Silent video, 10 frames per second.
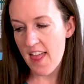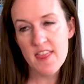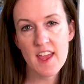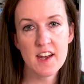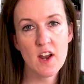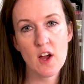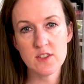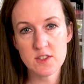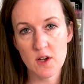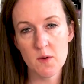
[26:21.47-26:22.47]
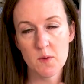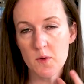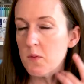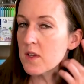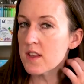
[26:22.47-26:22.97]
And then also I wanna
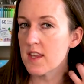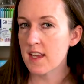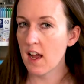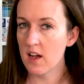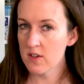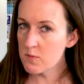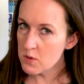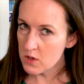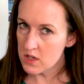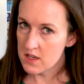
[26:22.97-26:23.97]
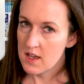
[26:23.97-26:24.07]
really thank Hahnemühle